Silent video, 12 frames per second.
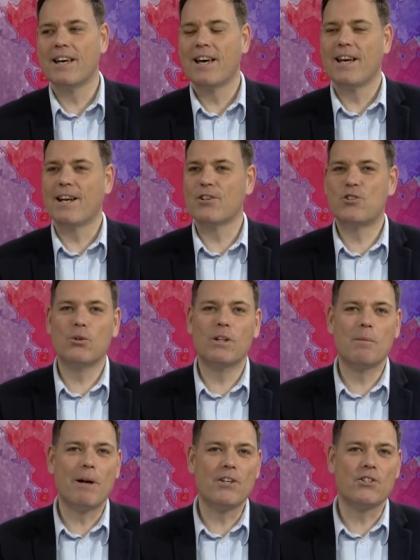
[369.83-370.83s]
And as Julia
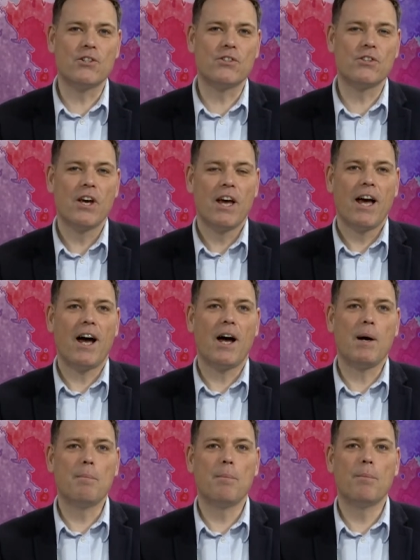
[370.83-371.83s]
mentioned,
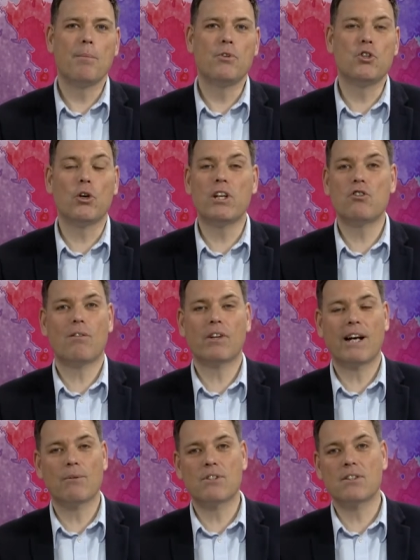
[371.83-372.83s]
joining travel
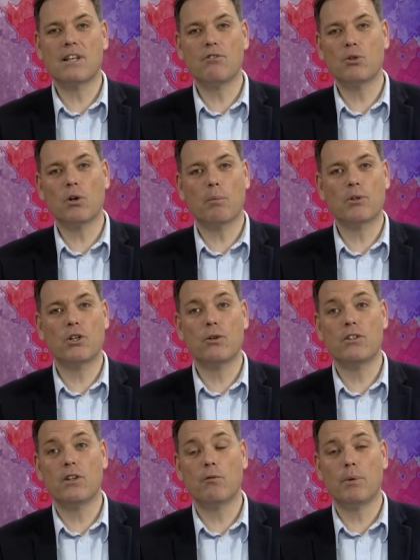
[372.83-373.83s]
counsellors gives you an
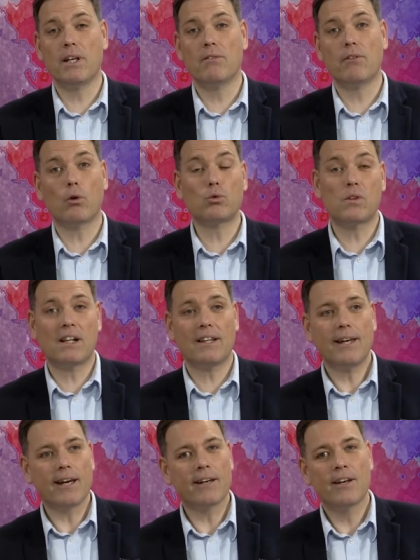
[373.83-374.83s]
opportunity of being involved with
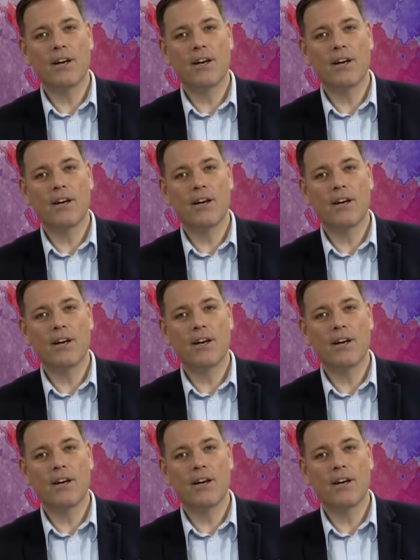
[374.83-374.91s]
Clear.